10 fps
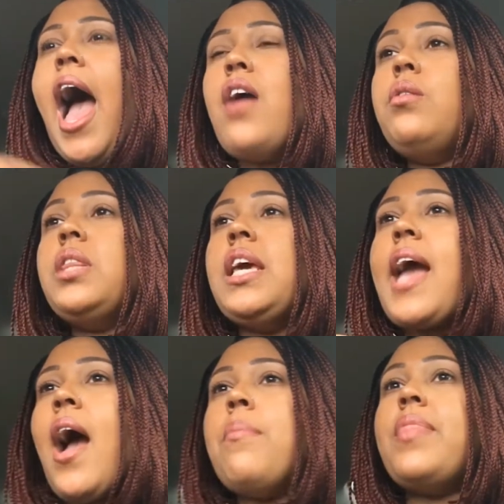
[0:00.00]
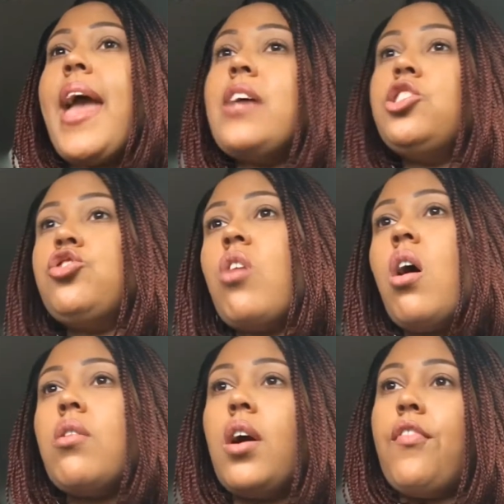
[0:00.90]
I don't think I'm that
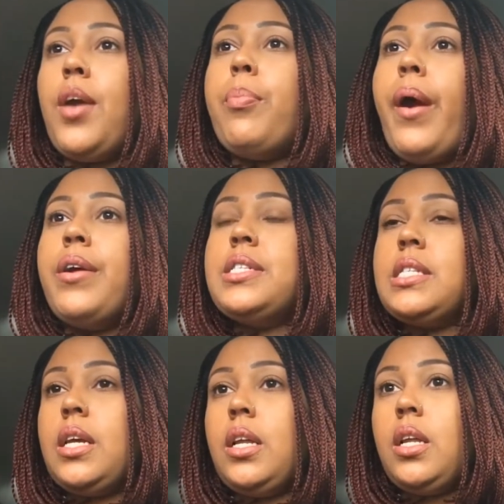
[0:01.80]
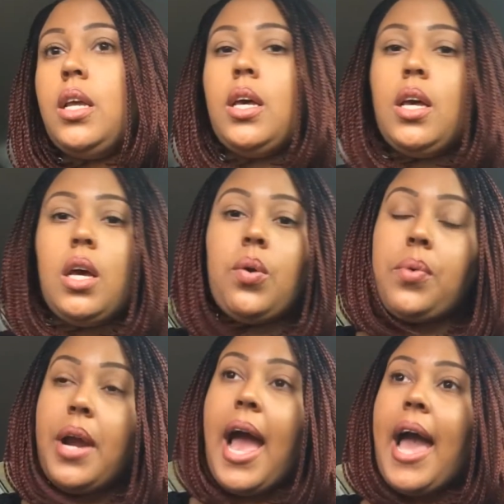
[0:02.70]
strong of a person
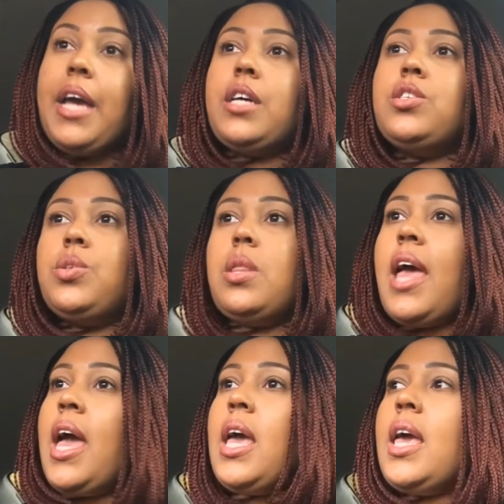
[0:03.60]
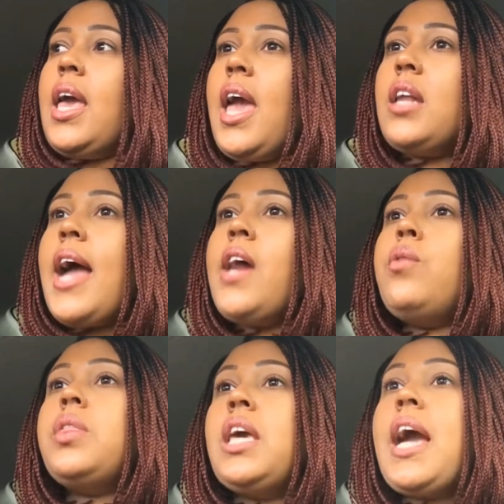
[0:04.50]
where I can do that, and I
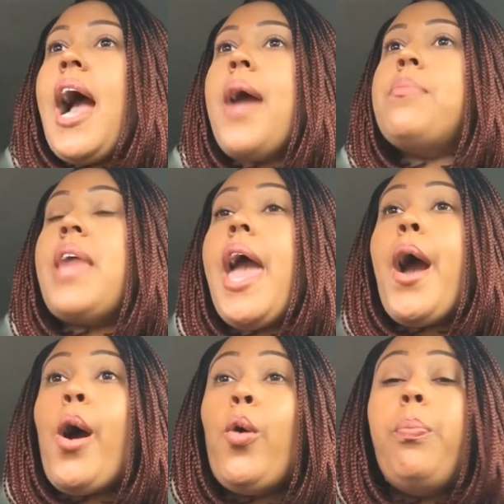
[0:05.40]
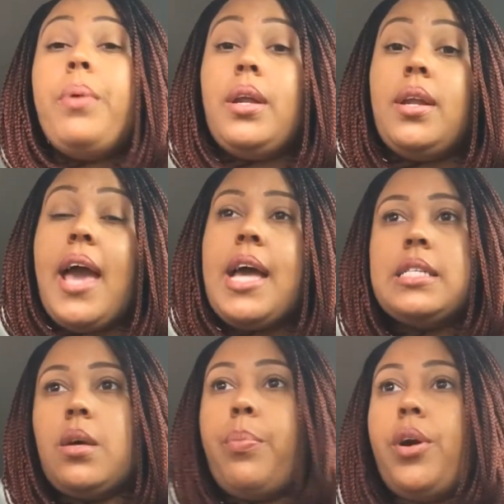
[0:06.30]
don't think I'm that open
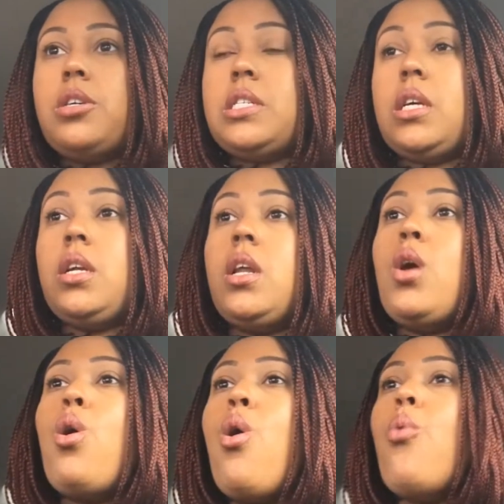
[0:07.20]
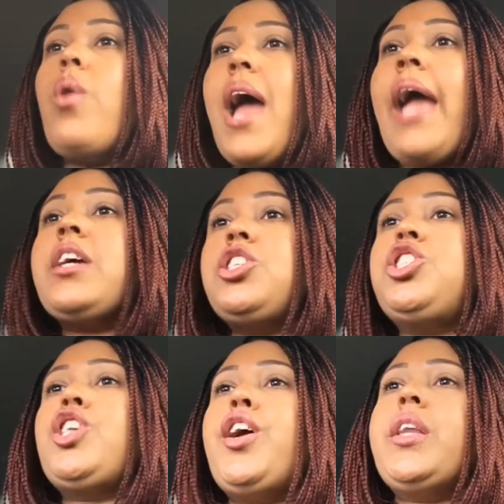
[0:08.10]
as a person where I could
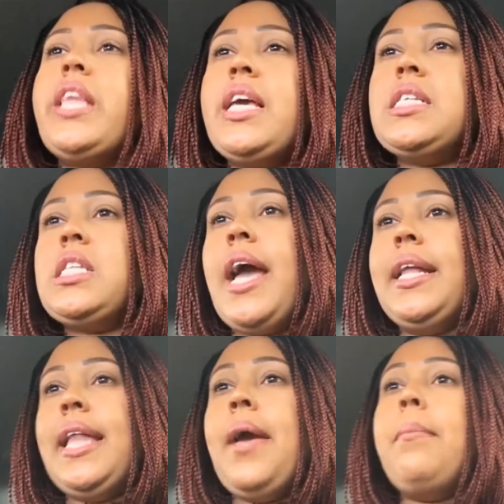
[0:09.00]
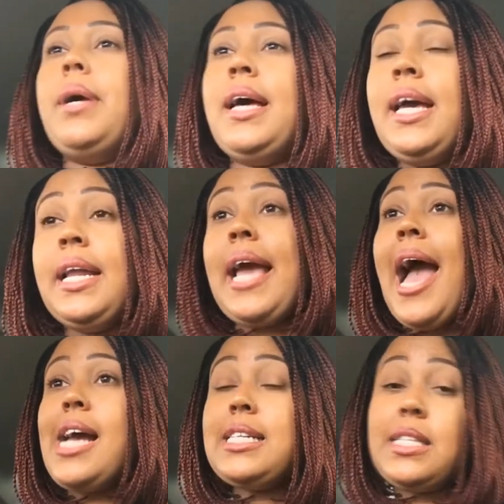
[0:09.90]
share things like that. But honey,
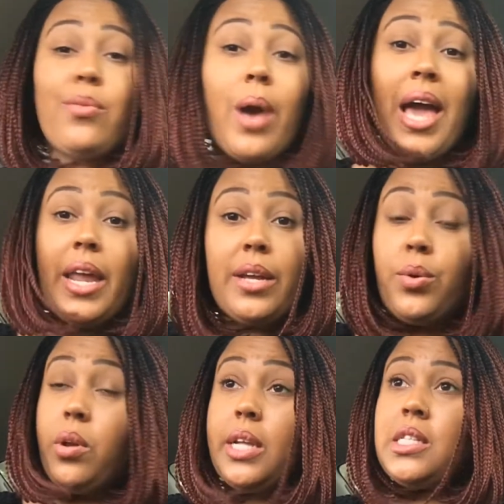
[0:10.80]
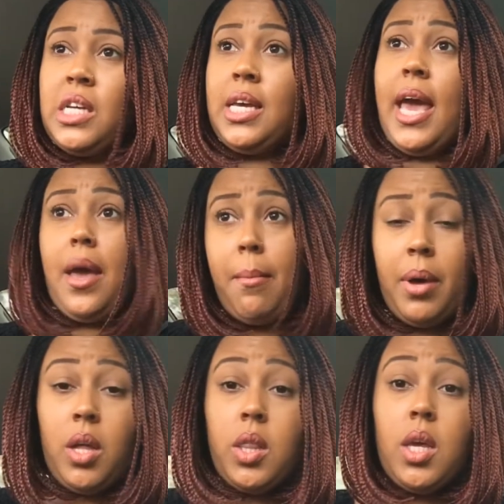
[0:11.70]
I can see why they doing a 10K a
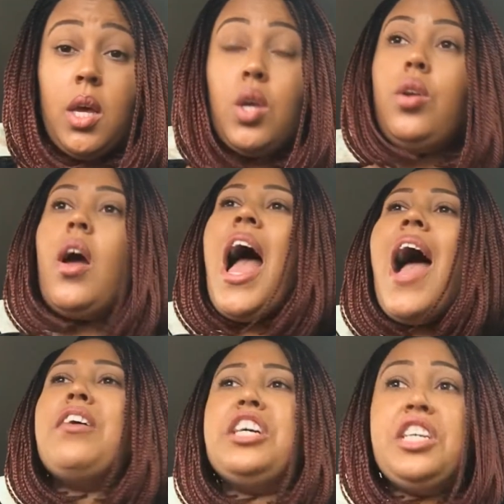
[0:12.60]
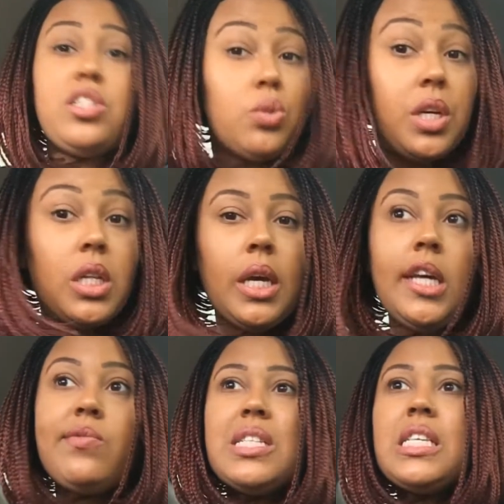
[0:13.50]
month. You know how good you could
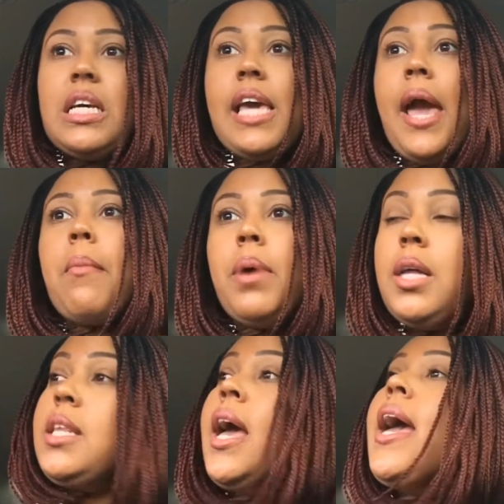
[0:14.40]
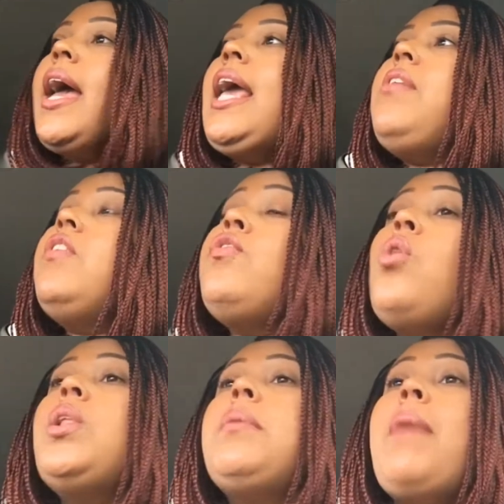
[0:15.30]
live with 10K a month? Even if
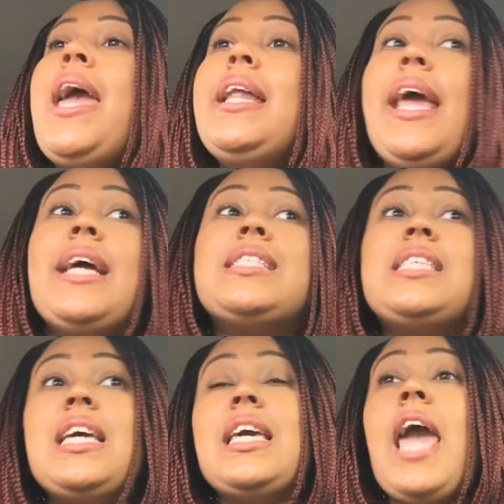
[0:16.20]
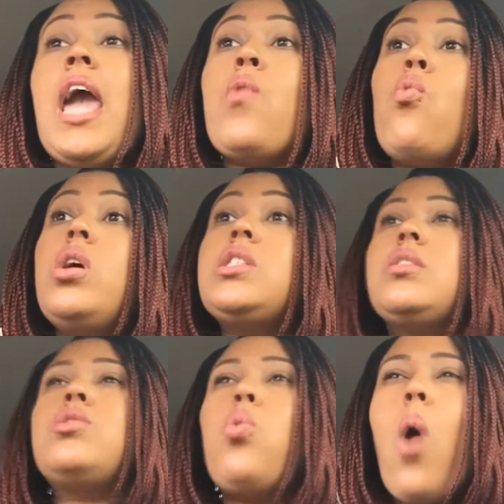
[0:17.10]
you only made that 10K once
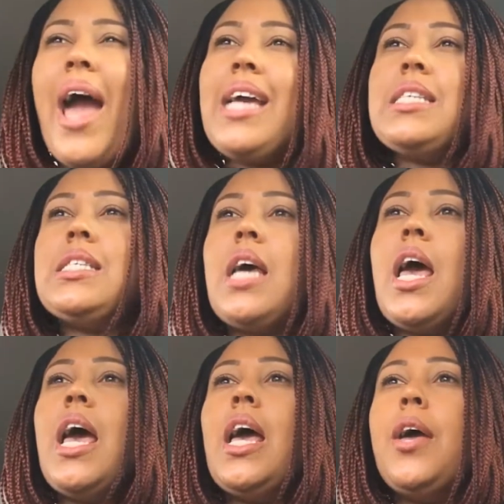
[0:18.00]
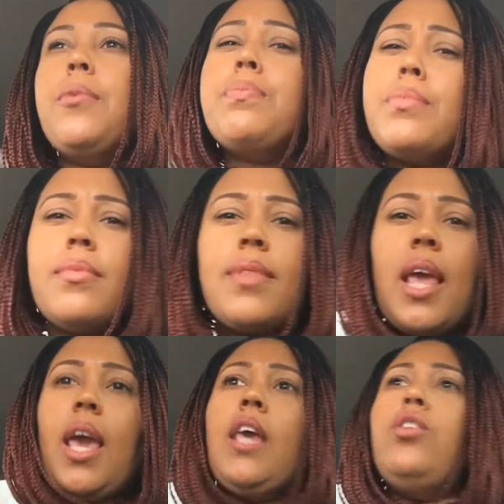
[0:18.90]
or twice,
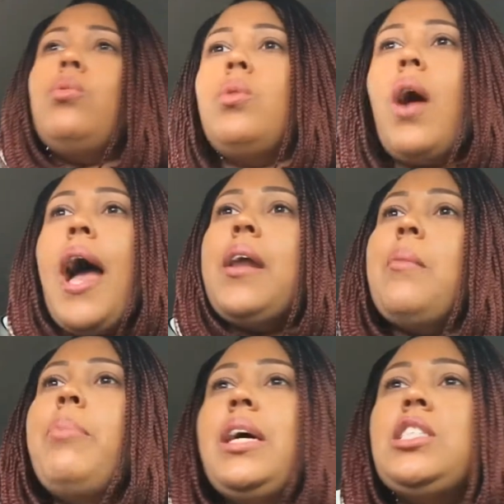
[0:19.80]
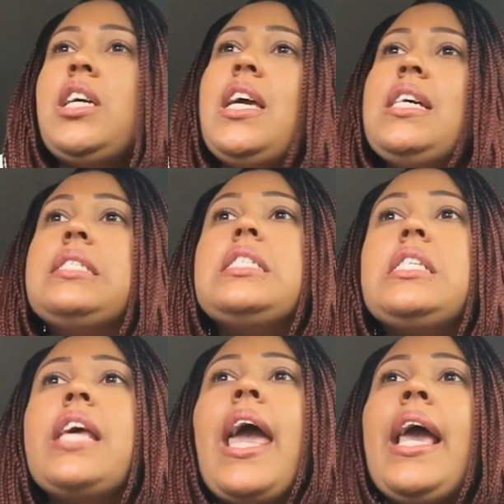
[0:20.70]
and you know how to budget and
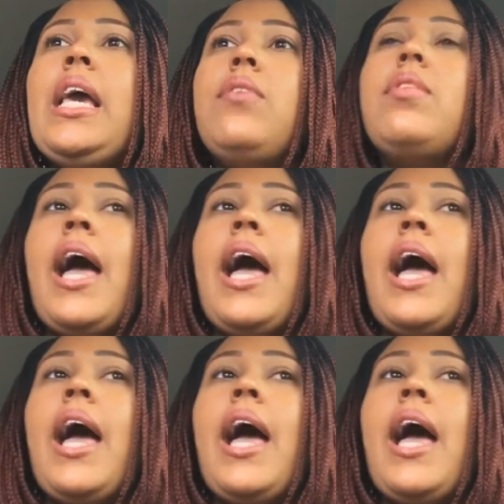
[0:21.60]
save,